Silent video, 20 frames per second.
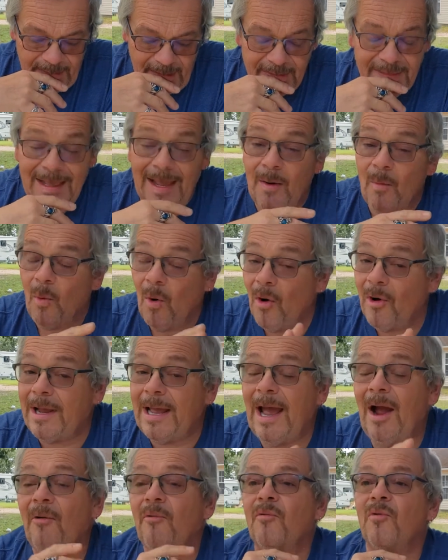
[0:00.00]
Their
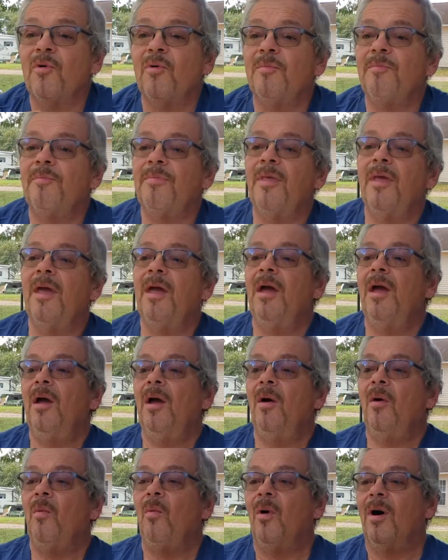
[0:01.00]
workout room
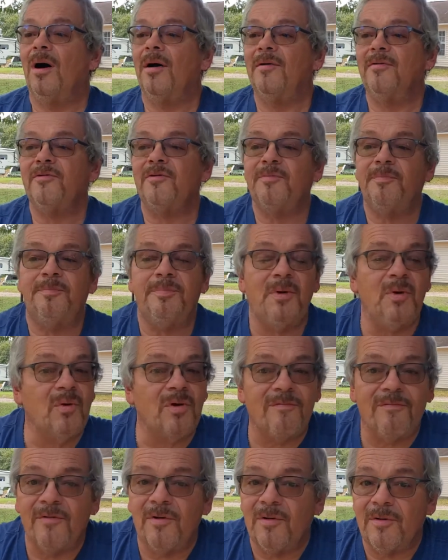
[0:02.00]
was
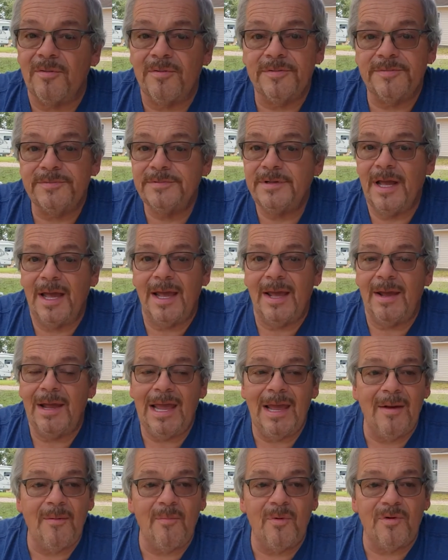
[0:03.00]
beautiful.
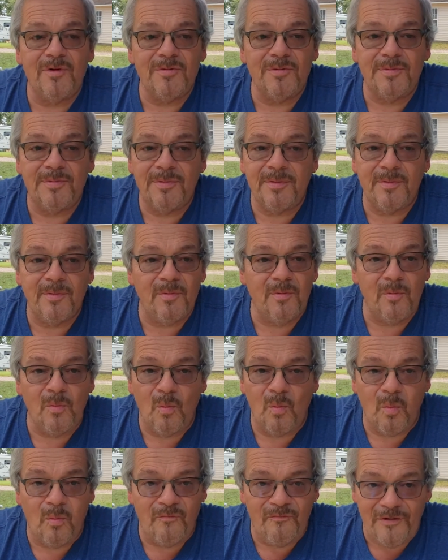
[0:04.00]
It was
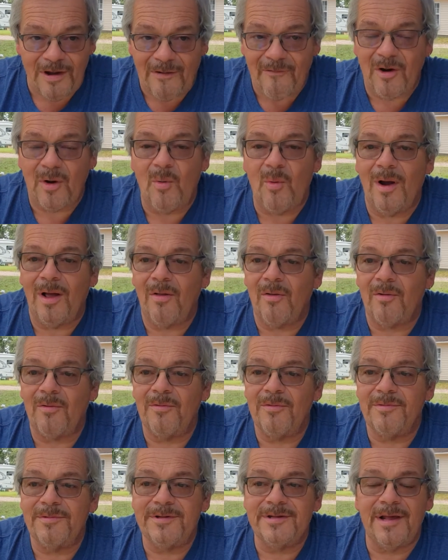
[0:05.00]
very well
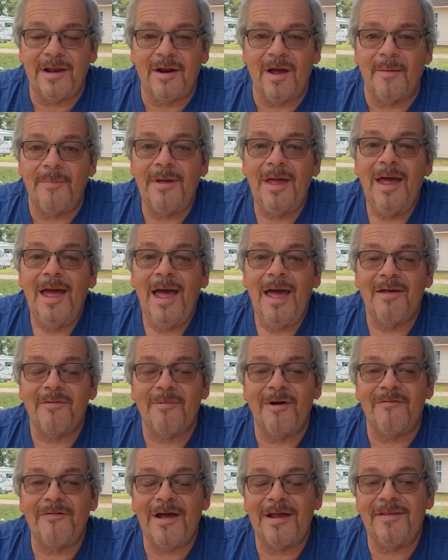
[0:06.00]
set up. As a
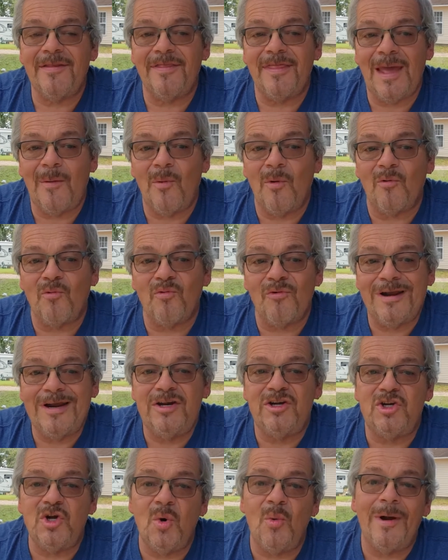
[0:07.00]
matter of fact, they were
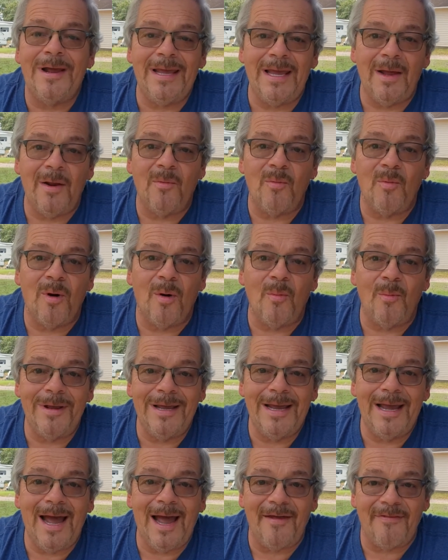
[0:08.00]
redoing it when
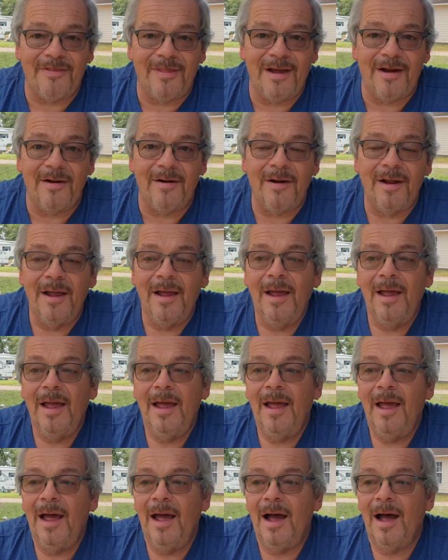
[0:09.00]
we got there.
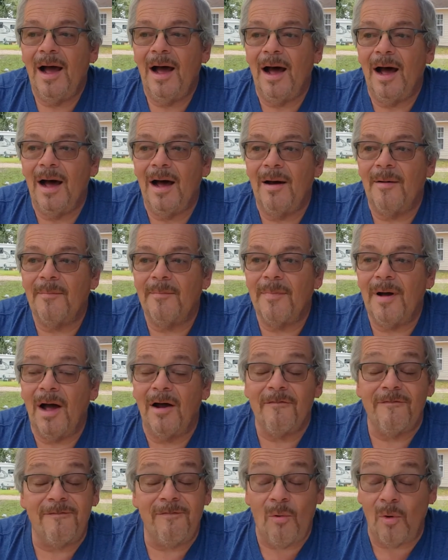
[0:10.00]

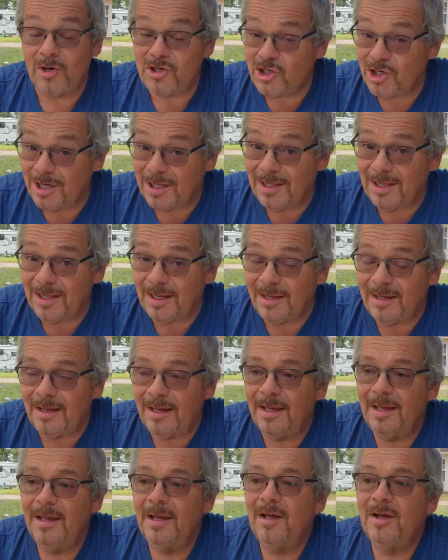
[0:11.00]
Unfortunately,
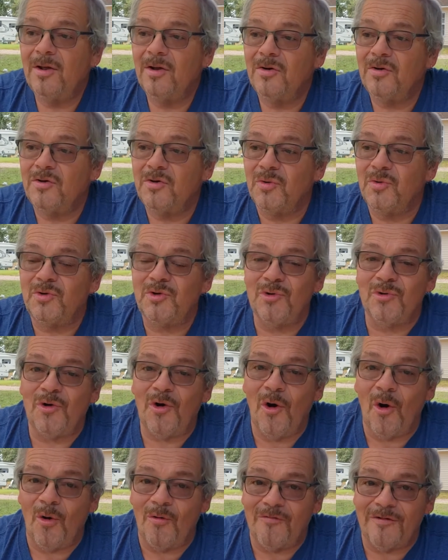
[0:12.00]
due to
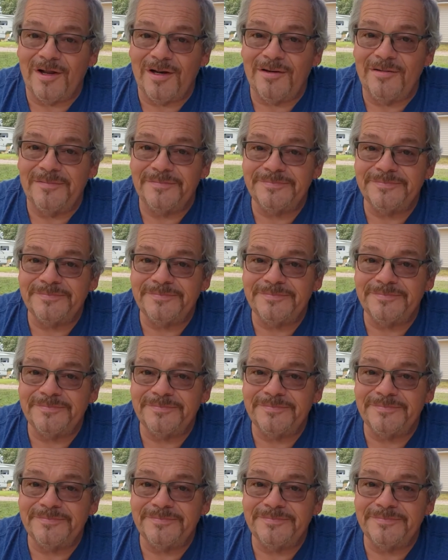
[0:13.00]
COVID,